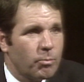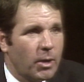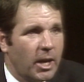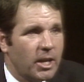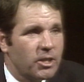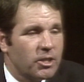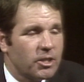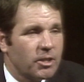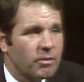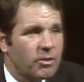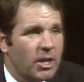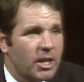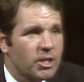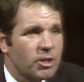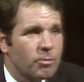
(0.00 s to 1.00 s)
pages of
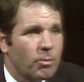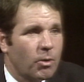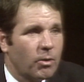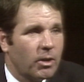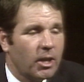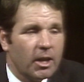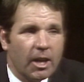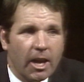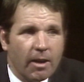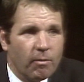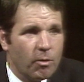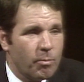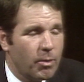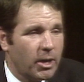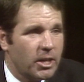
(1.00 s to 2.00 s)
testimony, and
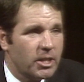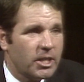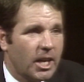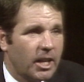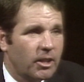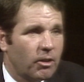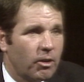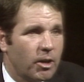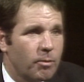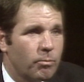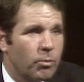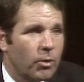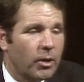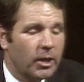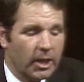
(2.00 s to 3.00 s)
everybody's had their
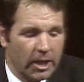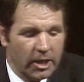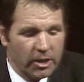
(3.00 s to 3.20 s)
input.